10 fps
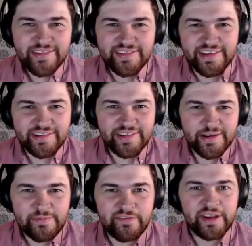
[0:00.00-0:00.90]
those
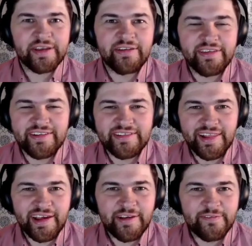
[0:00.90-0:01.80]
YouTube videos? There's a
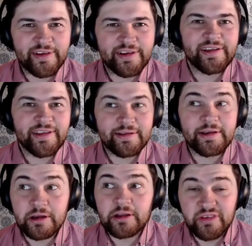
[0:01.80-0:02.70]
lot of
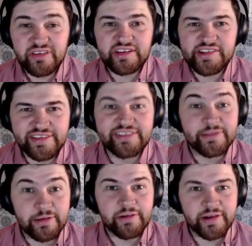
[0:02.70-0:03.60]
good musicians who
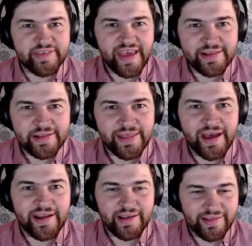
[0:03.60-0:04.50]
do exactly
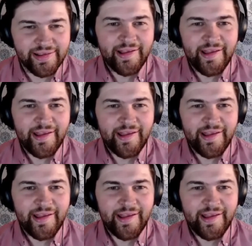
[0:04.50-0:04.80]
that, and